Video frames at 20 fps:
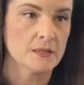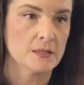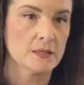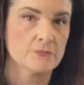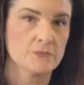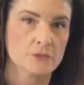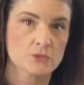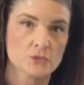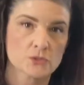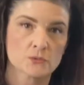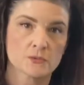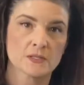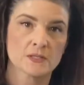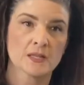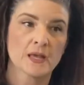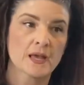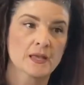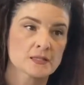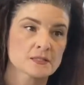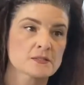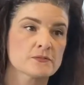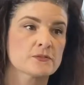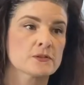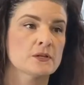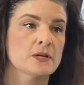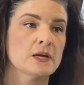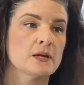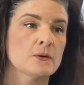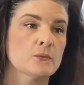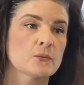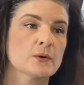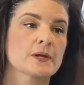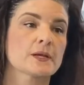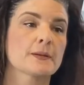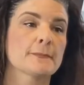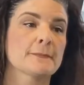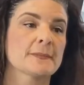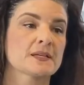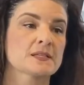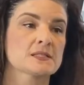if you're doing the ends of your hair, we're
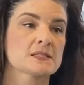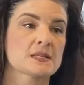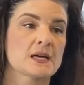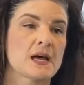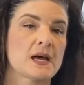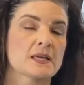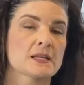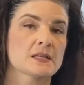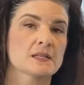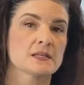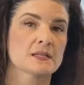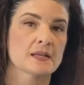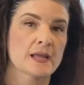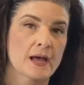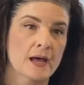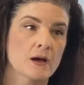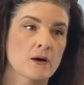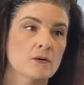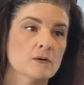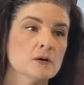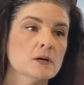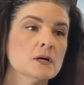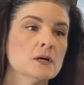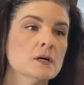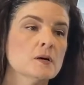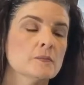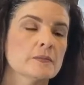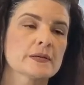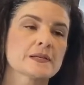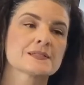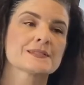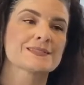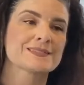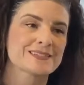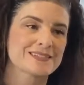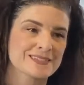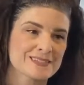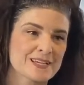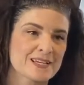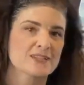gonna mix that now because it's
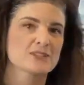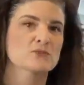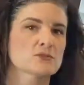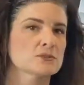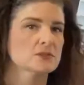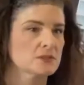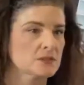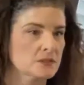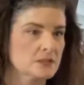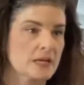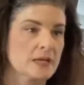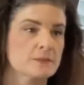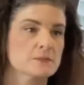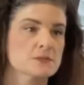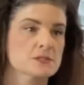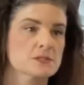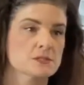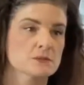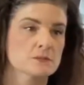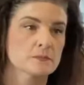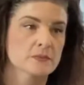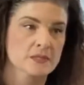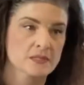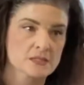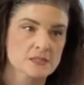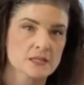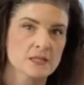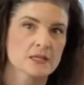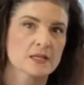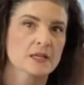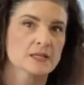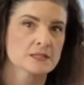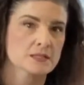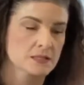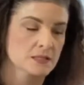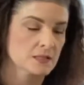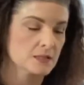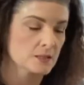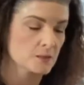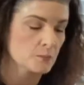going to take you a little time to mix it and to
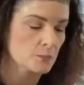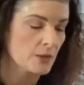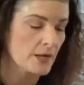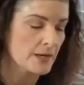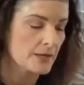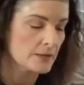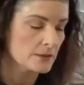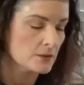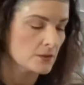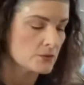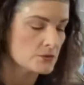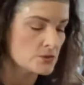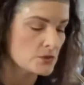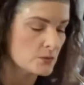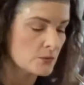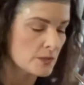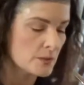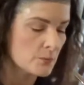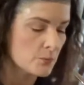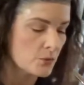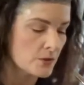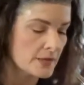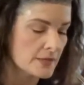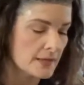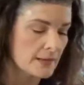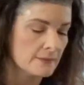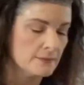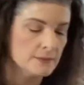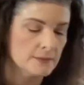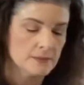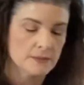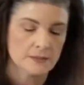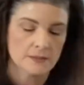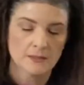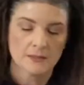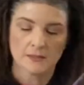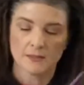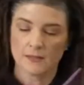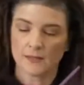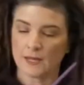get it applied. Also want to point out
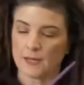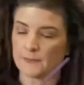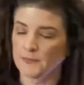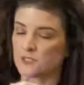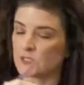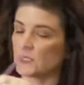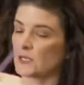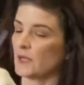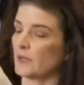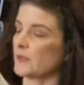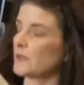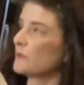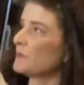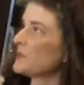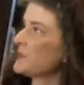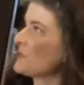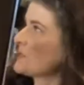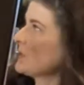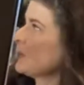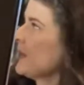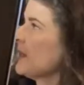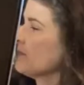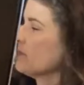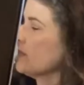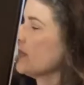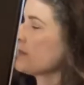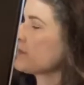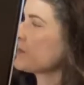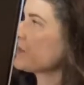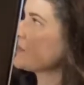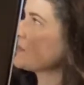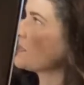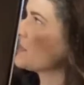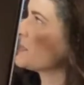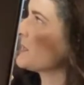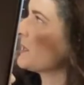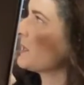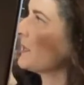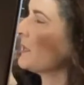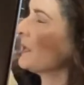how much color we still have left. So this
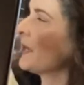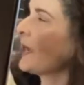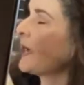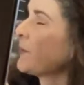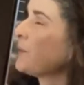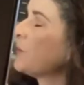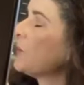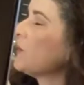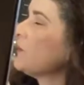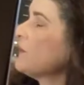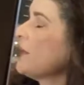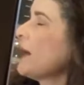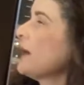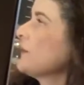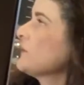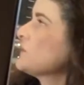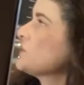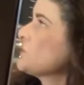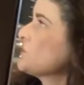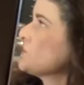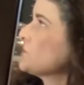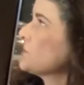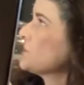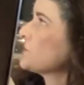is an ample amount to do your